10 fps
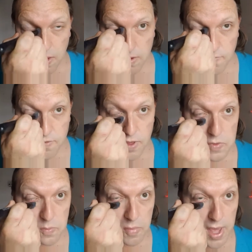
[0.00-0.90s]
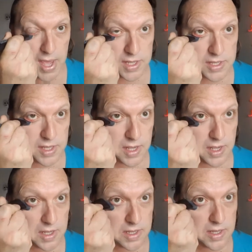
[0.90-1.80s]
for those bags
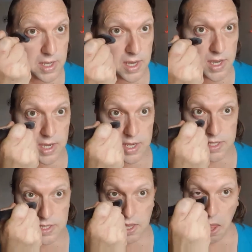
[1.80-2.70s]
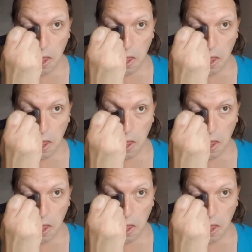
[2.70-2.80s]
under the eyes,